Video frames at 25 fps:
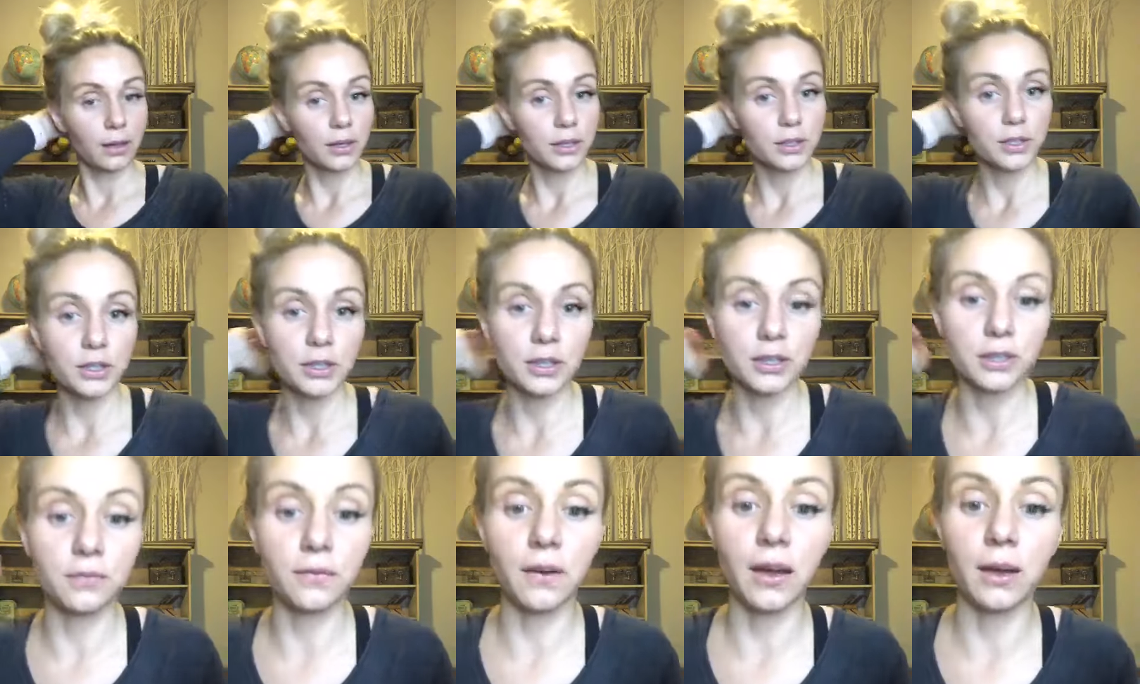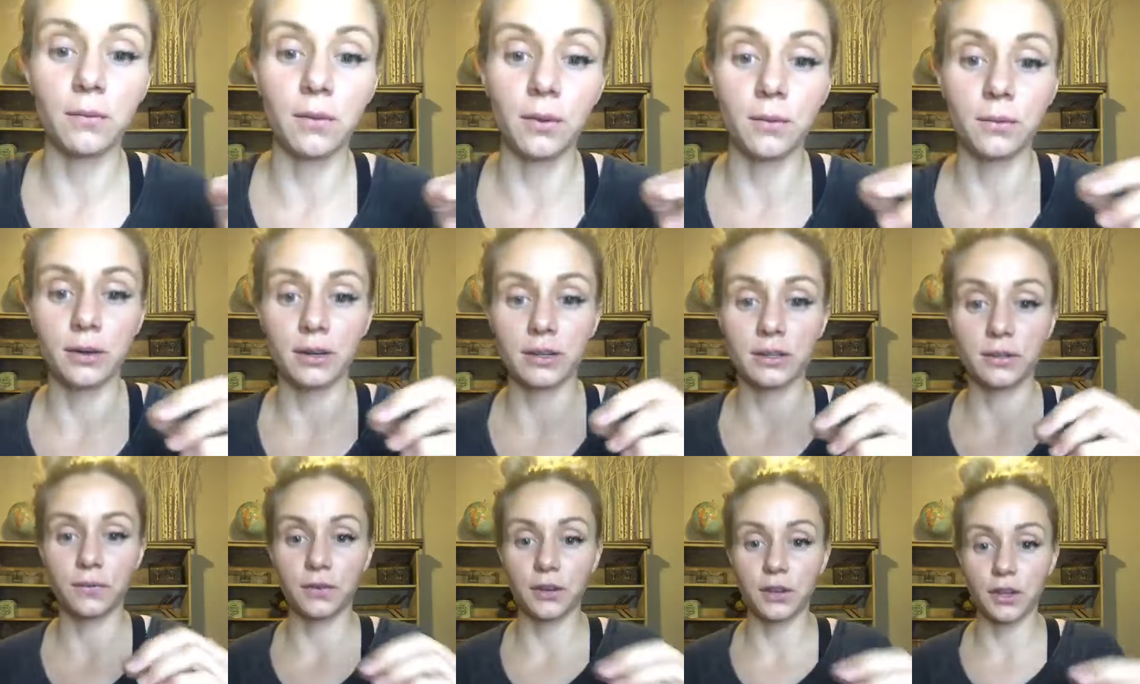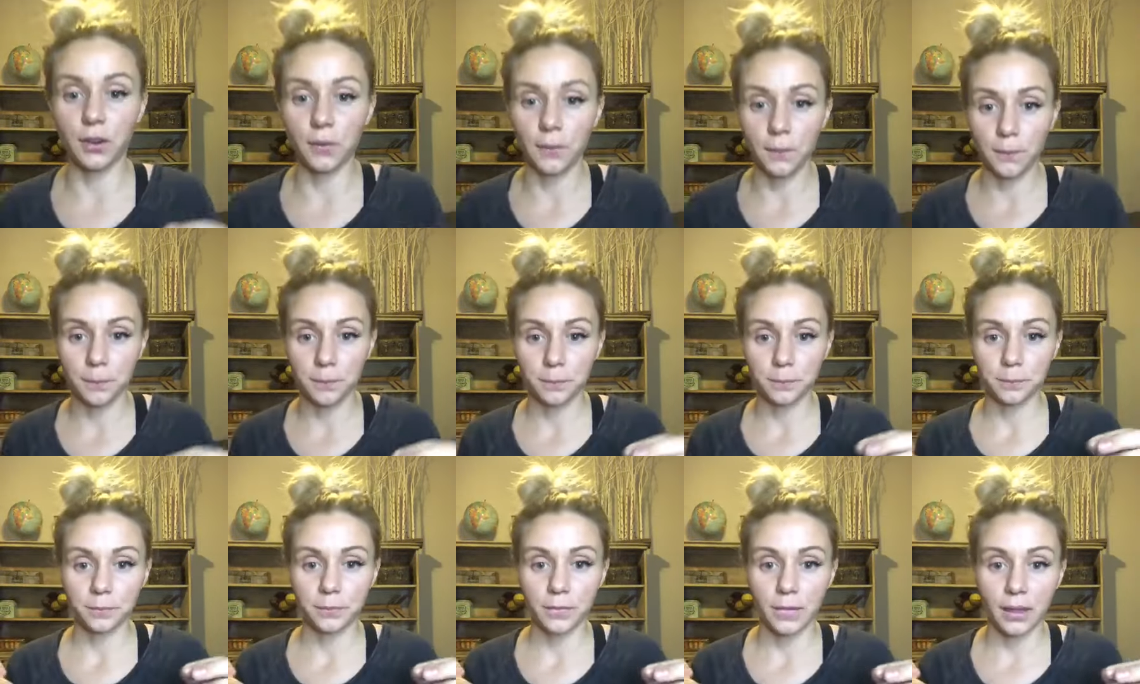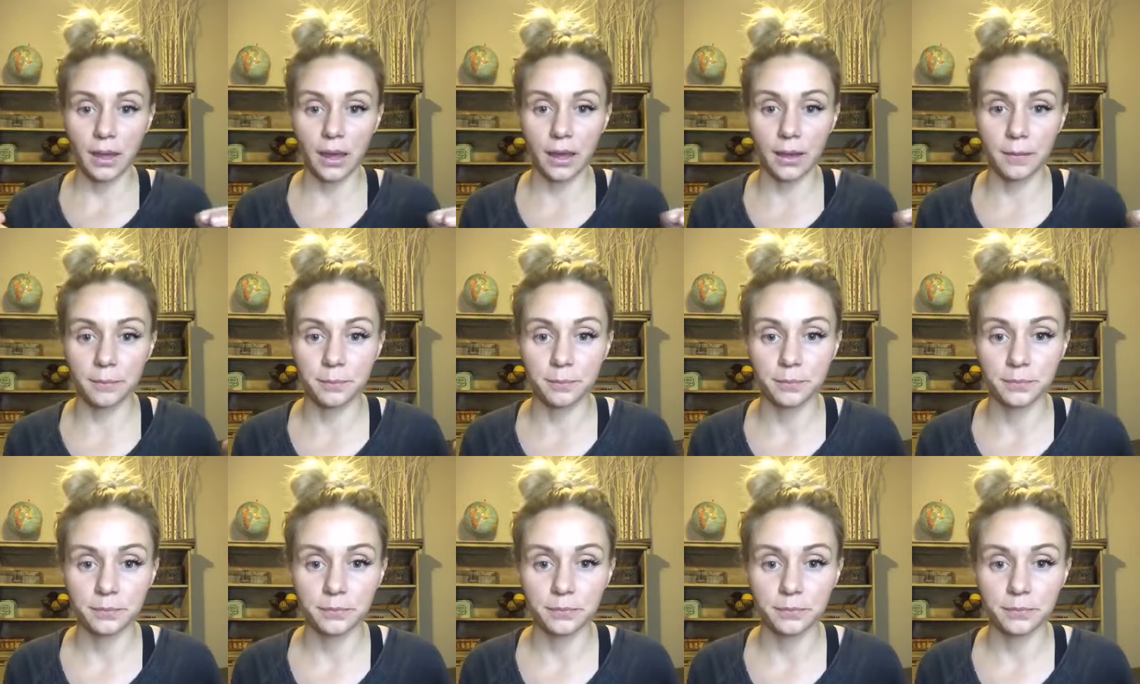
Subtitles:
So you just find what works for you. Okay.